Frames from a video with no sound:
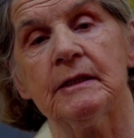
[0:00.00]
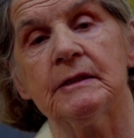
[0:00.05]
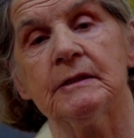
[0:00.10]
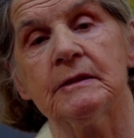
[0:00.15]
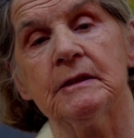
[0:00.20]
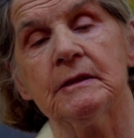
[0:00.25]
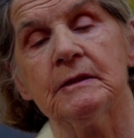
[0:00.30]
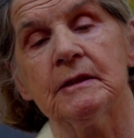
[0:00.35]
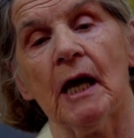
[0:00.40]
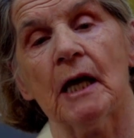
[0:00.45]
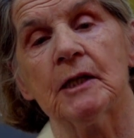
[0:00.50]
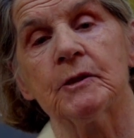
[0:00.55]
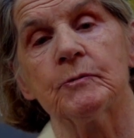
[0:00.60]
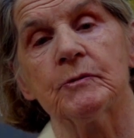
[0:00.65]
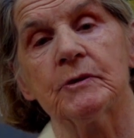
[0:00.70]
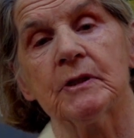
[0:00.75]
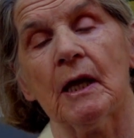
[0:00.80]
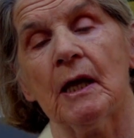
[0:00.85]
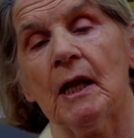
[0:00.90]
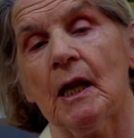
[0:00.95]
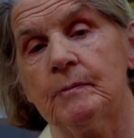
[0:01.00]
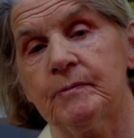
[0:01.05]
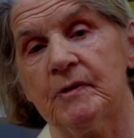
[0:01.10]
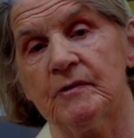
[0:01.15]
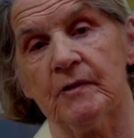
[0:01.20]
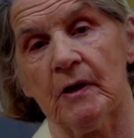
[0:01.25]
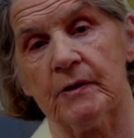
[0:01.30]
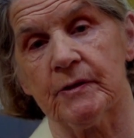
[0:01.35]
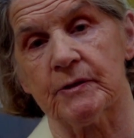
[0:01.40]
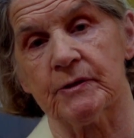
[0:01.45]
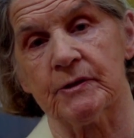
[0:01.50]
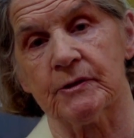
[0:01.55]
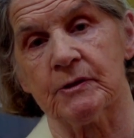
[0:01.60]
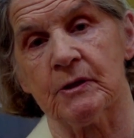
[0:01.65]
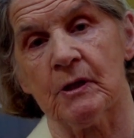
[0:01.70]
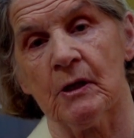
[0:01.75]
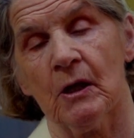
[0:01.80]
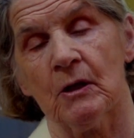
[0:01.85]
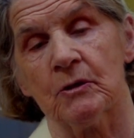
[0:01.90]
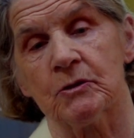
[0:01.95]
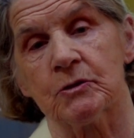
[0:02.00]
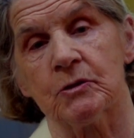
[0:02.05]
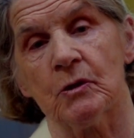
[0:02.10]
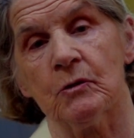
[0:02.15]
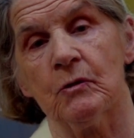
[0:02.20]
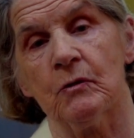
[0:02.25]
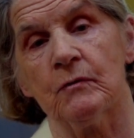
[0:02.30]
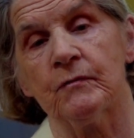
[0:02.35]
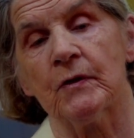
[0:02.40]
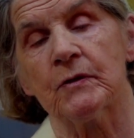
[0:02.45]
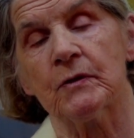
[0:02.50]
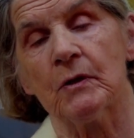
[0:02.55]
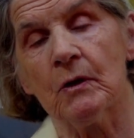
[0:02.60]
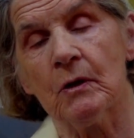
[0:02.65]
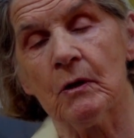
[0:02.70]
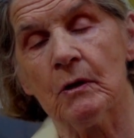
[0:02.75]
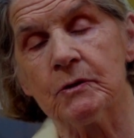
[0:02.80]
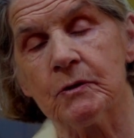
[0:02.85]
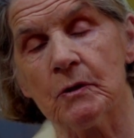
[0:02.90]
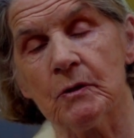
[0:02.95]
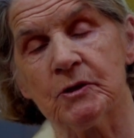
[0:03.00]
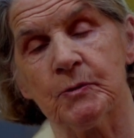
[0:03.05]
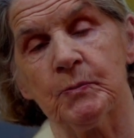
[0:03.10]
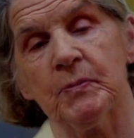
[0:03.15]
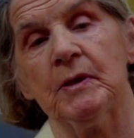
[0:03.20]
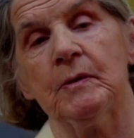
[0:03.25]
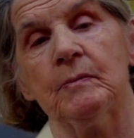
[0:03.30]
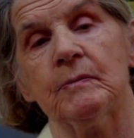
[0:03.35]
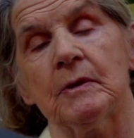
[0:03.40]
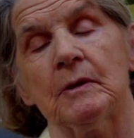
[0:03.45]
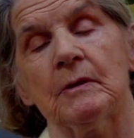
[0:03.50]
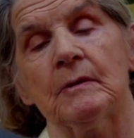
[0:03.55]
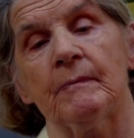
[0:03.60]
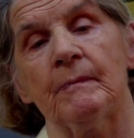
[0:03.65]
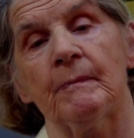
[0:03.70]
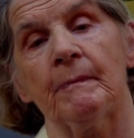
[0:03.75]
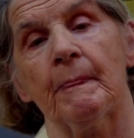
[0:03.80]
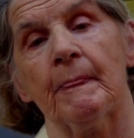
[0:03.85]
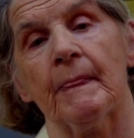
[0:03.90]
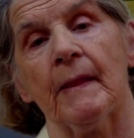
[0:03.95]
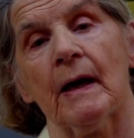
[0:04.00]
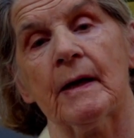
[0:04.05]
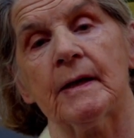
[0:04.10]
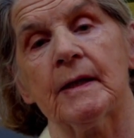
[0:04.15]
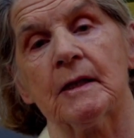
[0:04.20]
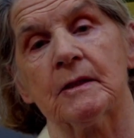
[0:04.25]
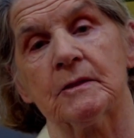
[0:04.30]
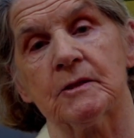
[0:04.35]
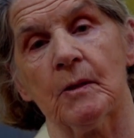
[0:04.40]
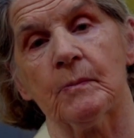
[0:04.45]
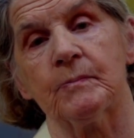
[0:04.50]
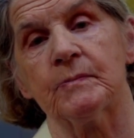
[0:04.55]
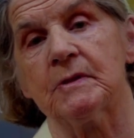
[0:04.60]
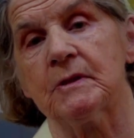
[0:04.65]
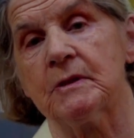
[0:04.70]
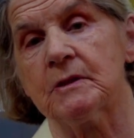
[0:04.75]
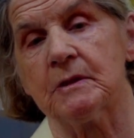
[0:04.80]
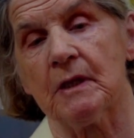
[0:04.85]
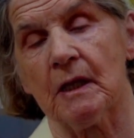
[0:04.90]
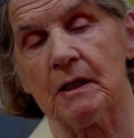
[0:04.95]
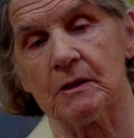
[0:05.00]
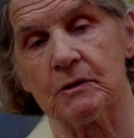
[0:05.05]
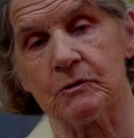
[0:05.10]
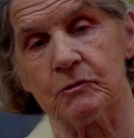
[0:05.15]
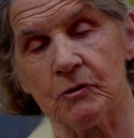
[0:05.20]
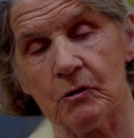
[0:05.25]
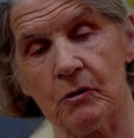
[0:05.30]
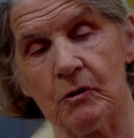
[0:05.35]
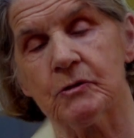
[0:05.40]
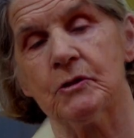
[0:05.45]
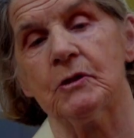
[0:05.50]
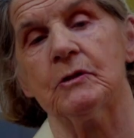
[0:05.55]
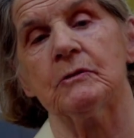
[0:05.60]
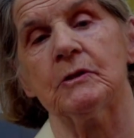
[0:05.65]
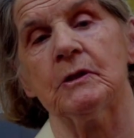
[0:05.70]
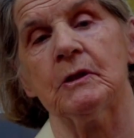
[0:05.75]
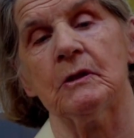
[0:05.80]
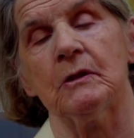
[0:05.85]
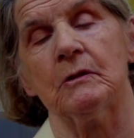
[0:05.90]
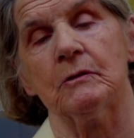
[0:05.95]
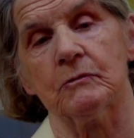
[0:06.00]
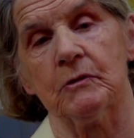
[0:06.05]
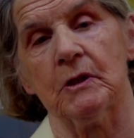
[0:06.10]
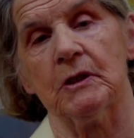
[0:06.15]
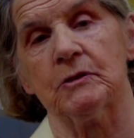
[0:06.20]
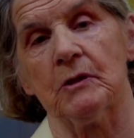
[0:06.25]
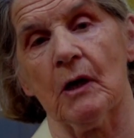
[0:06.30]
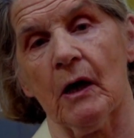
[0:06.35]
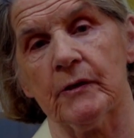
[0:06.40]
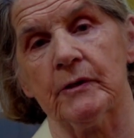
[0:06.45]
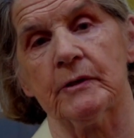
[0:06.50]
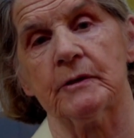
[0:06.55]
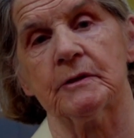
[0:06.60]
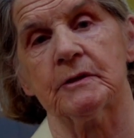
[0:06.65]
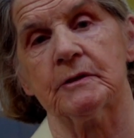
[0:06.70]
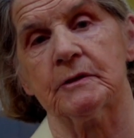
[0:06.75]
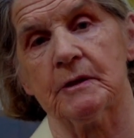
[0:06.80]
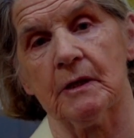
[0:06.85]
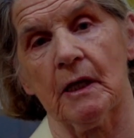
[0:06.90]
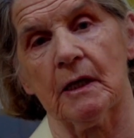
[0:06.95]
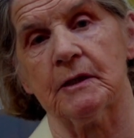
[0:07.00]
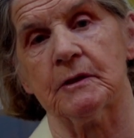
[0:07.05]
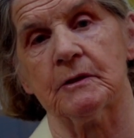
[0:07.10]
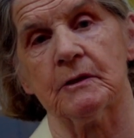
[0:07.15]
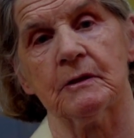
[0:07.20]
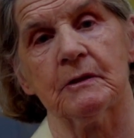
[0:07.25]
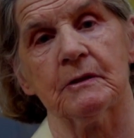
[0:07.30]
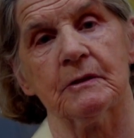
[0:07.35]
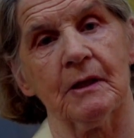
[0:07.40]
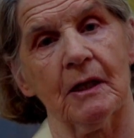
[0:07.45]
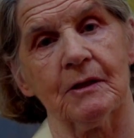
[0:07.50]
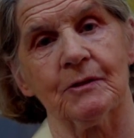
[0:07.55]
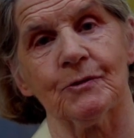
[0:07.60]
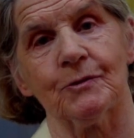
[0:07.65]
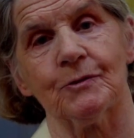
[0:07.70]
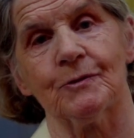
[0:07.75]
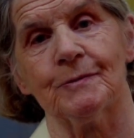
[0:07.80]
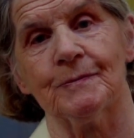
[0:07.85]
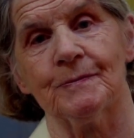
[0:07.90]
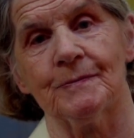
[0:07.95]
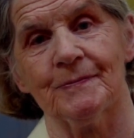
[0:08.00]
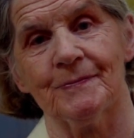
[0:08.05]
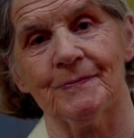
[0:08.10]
did that with the help of others. So for all those people, I accept this extraordinary great honour tonight. Thank you.